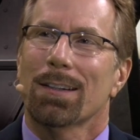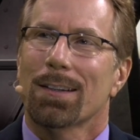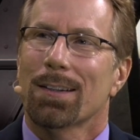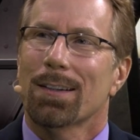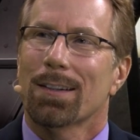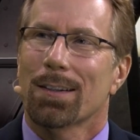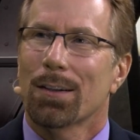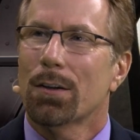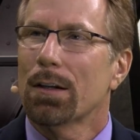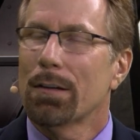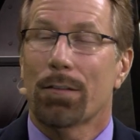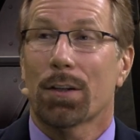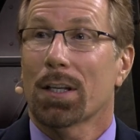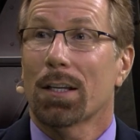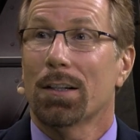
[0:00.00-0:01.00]
Yeah. You don't even have
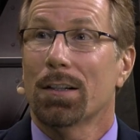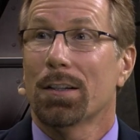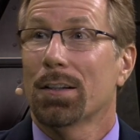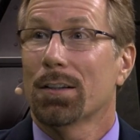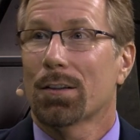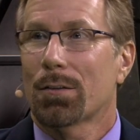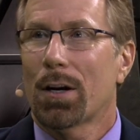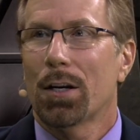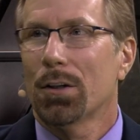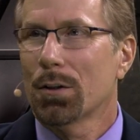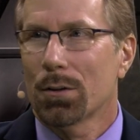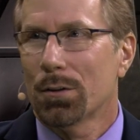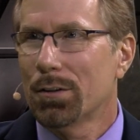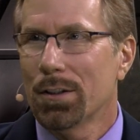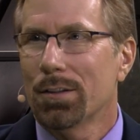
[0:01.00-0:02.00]
to get into the
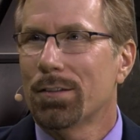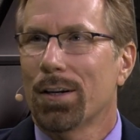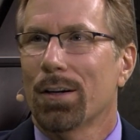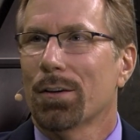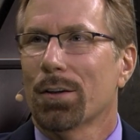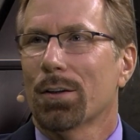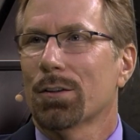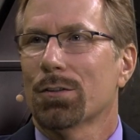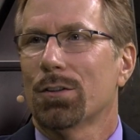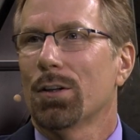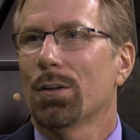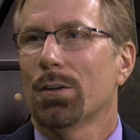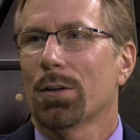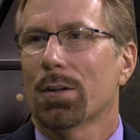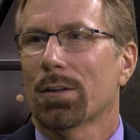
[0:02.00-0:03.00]
granular detail. No. You just know
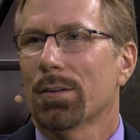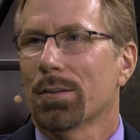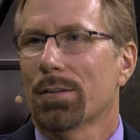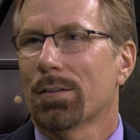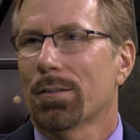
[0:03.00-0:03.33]
you can.